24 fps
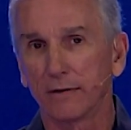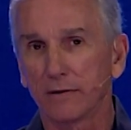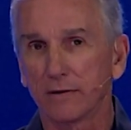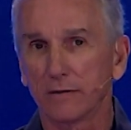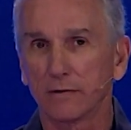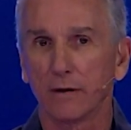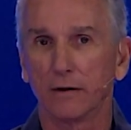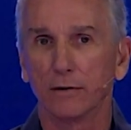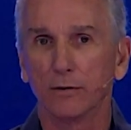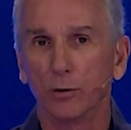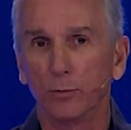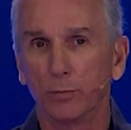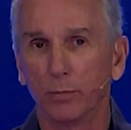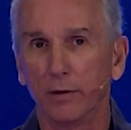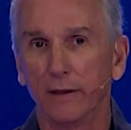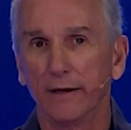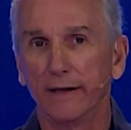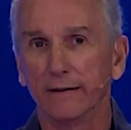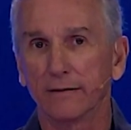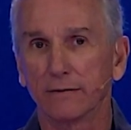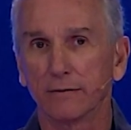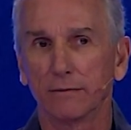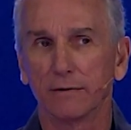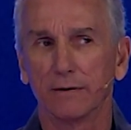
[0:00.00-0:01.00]
This is our new
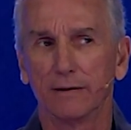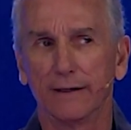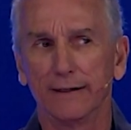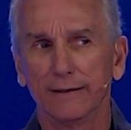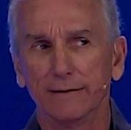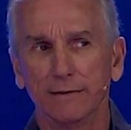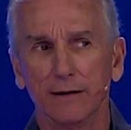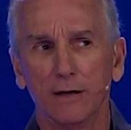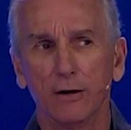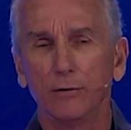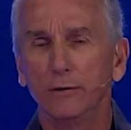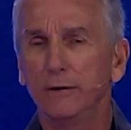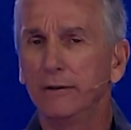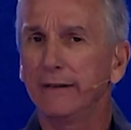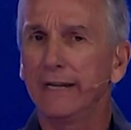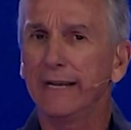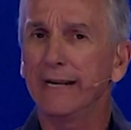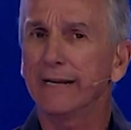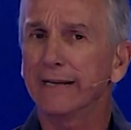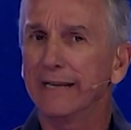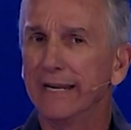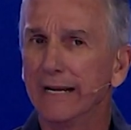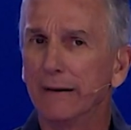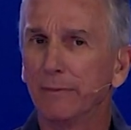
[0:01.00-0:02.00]
place. We're like, no, you
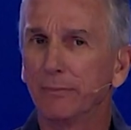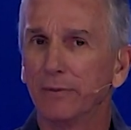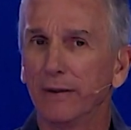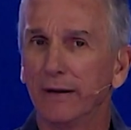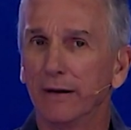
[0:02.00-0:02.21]
can't camp